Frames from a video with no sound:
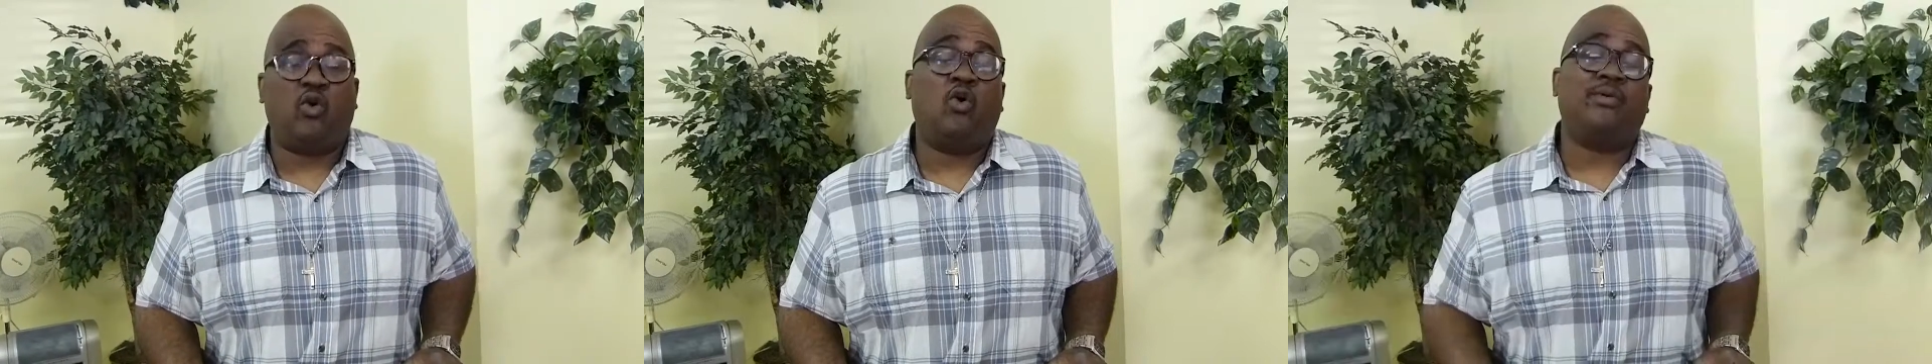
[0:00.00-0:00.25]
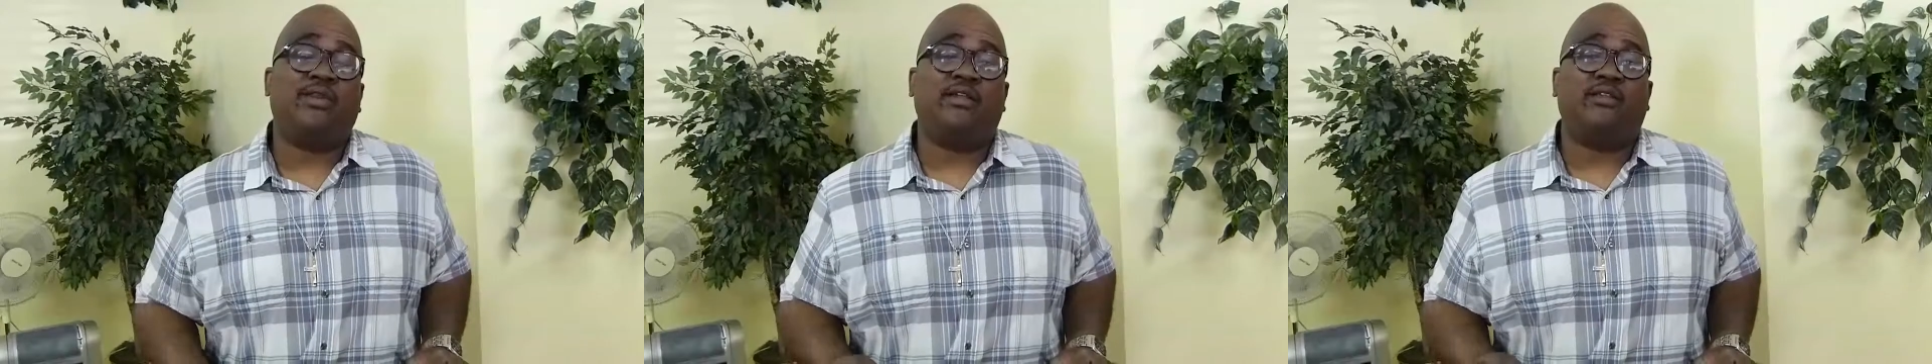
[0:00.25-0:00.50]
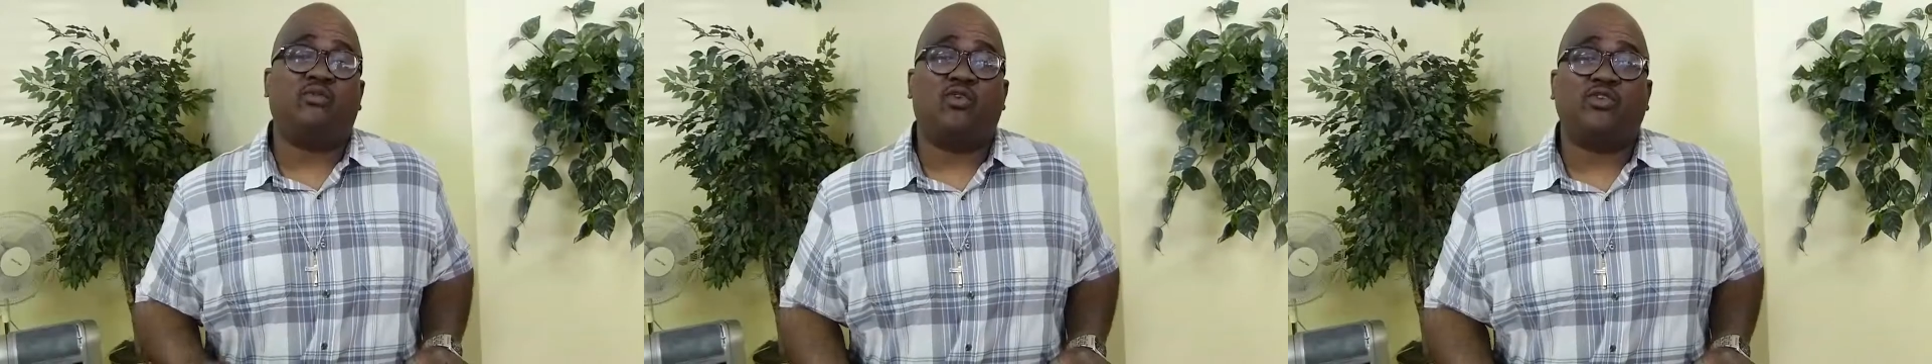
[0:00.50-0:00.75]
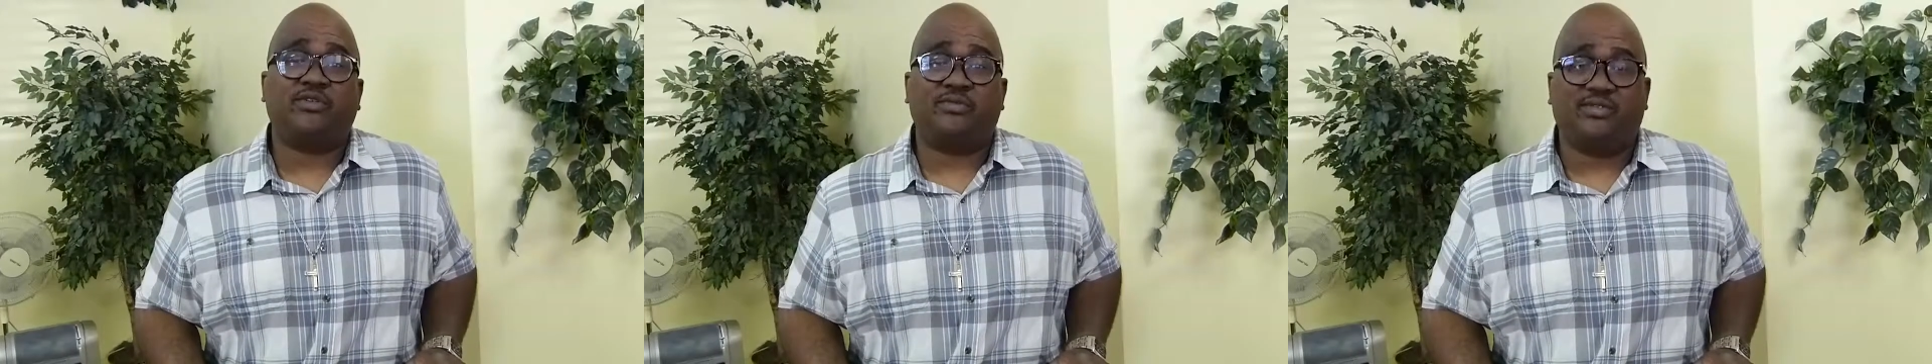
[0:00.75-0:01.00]
Hope and Healing
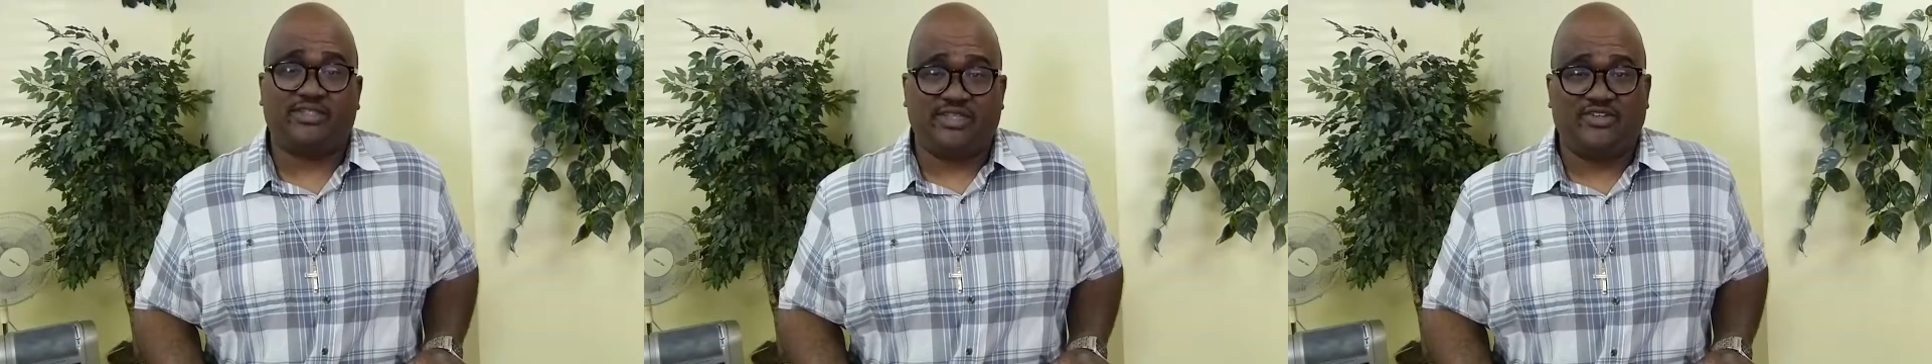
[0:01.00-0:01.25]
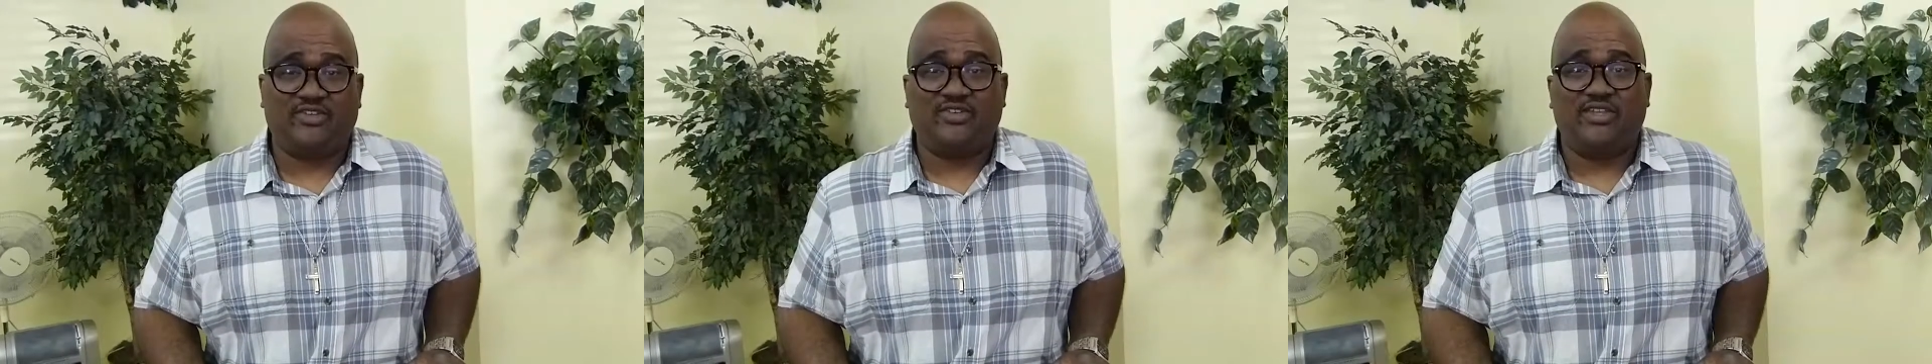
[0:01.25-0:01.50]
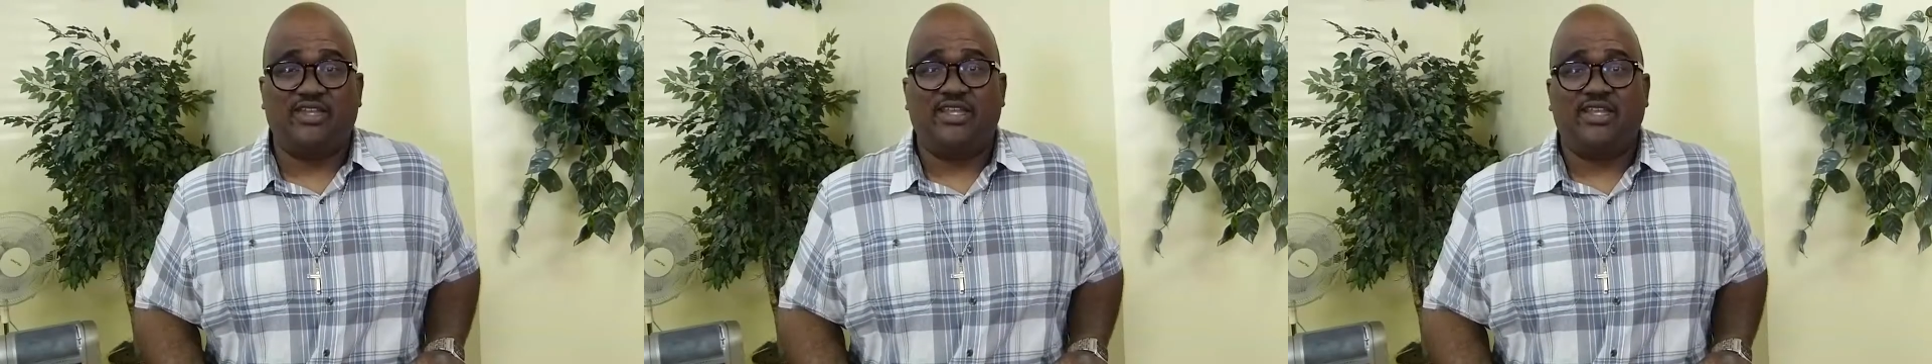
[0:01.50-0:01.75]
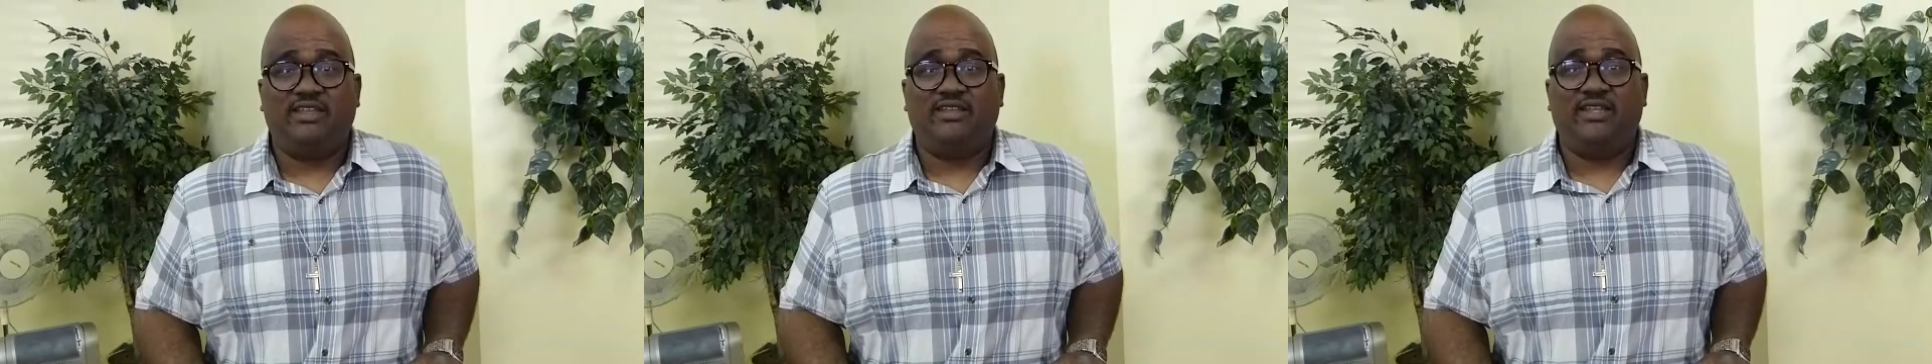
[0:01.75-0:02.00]
Worship Center.
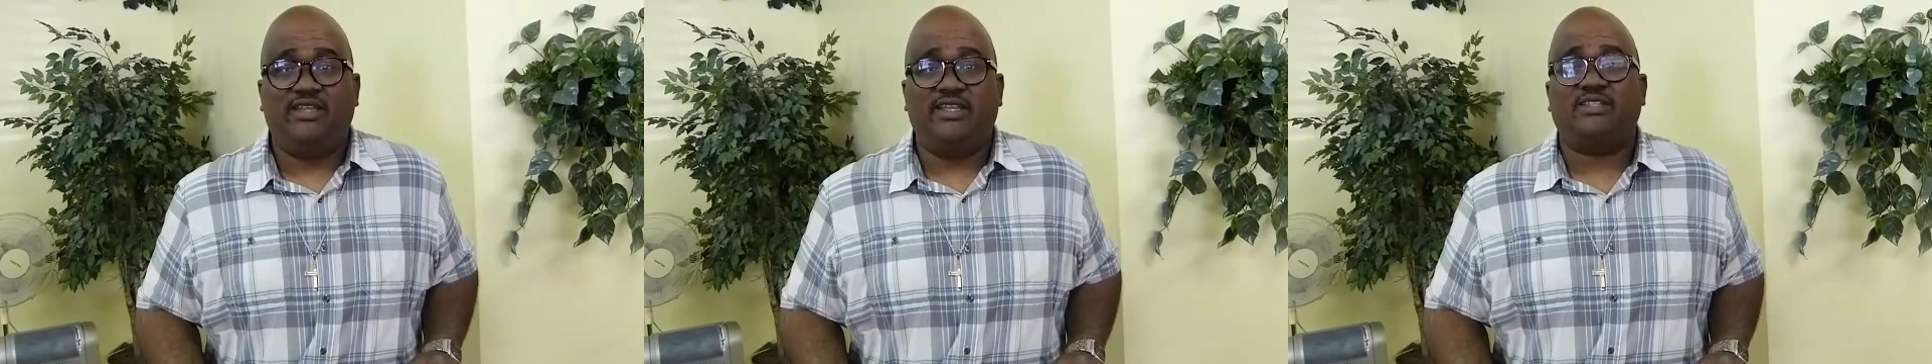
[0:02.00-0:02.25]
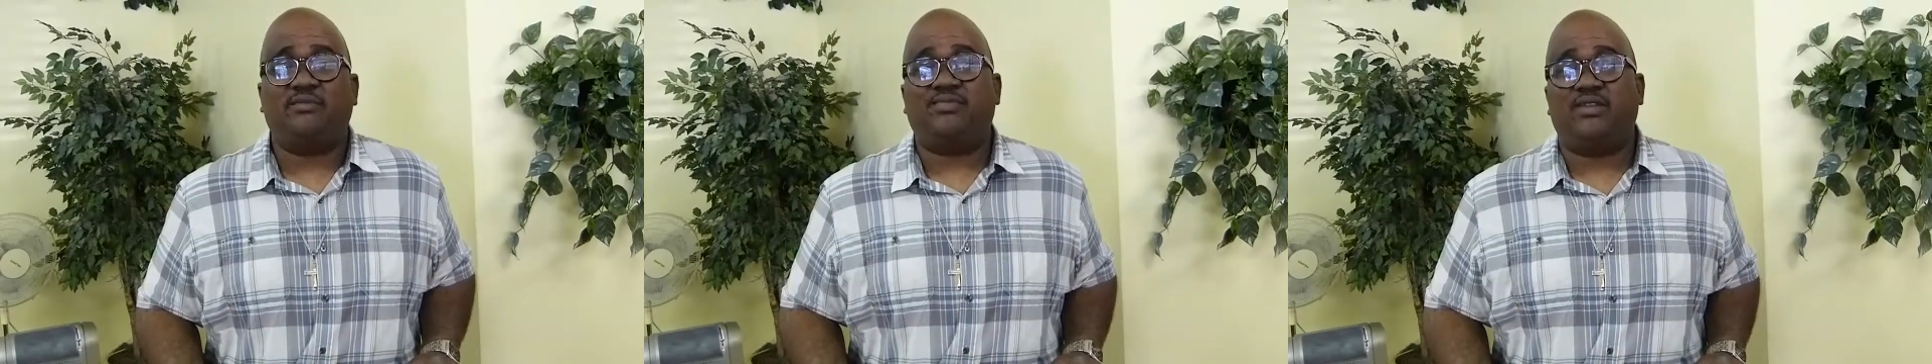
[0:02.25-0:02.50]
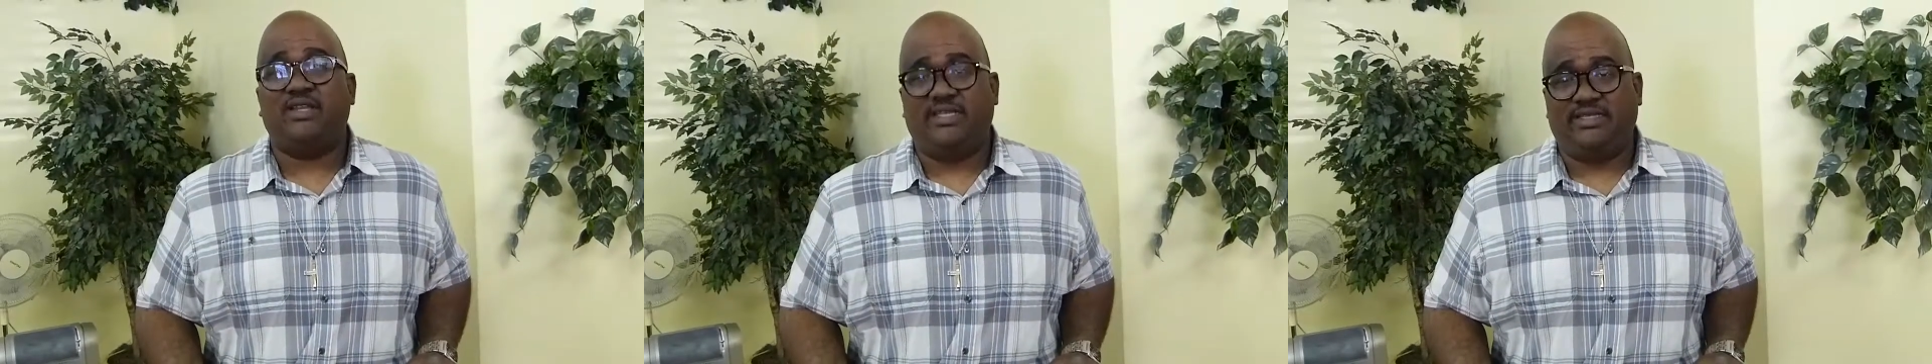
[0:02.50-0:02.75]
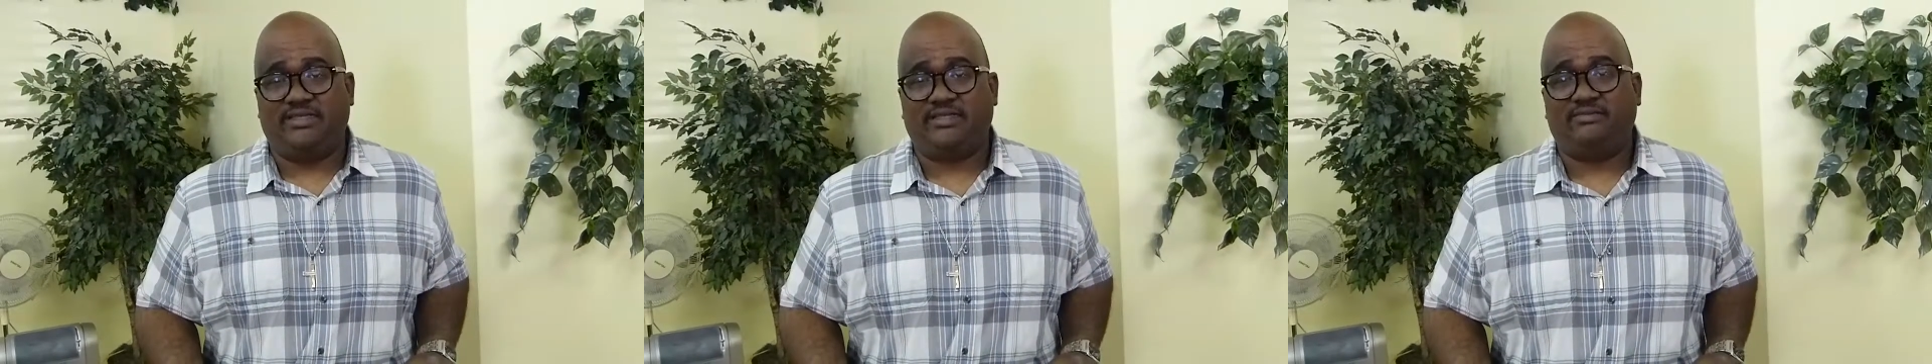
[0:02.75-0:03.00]
It is a
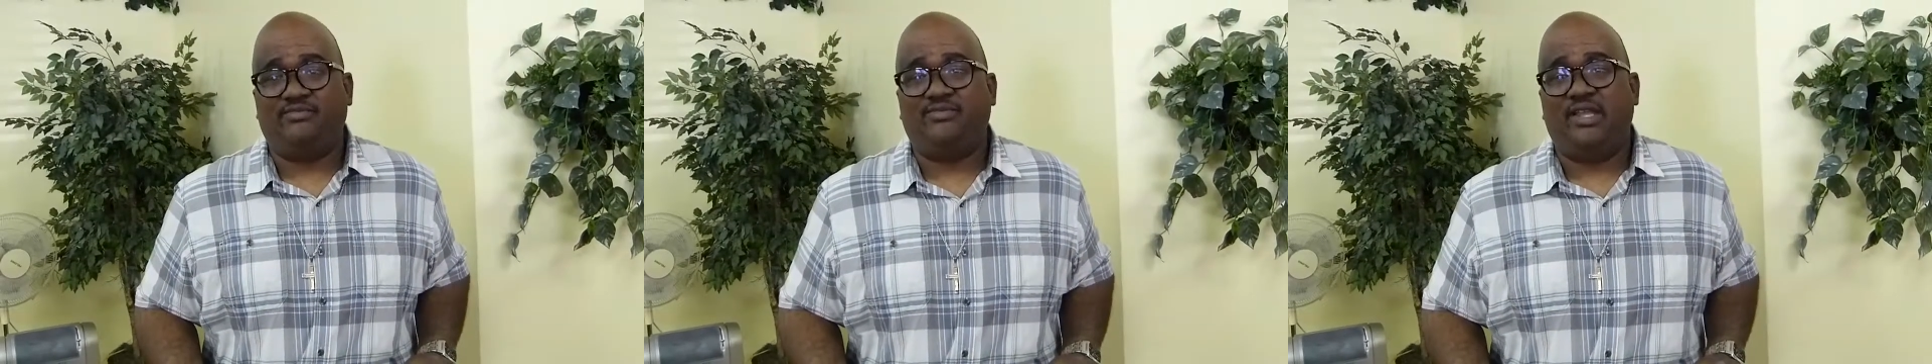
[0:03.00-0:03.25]
place